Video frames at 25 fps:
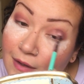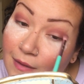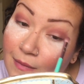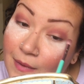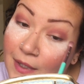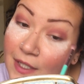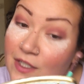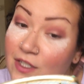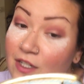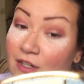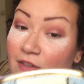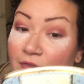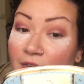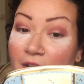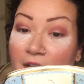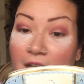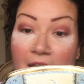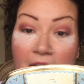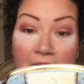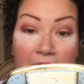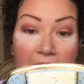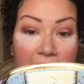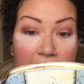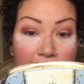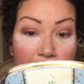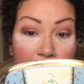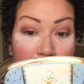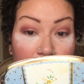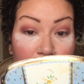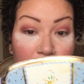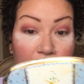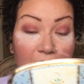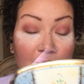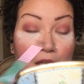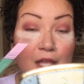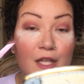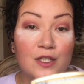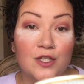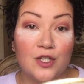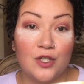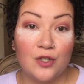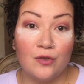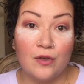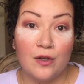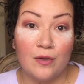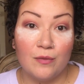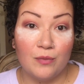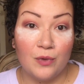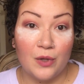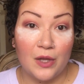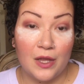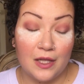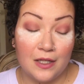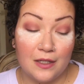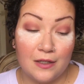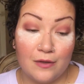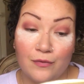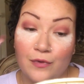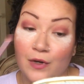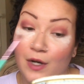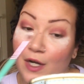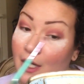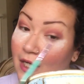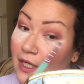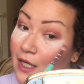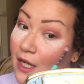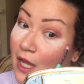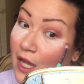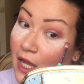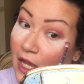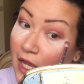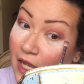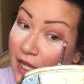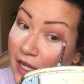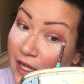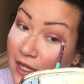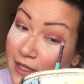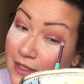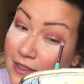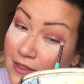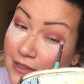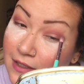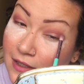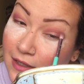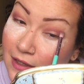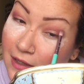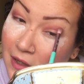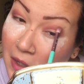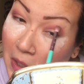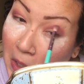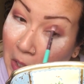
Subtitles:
Imagine if I came out with two completely different eyes.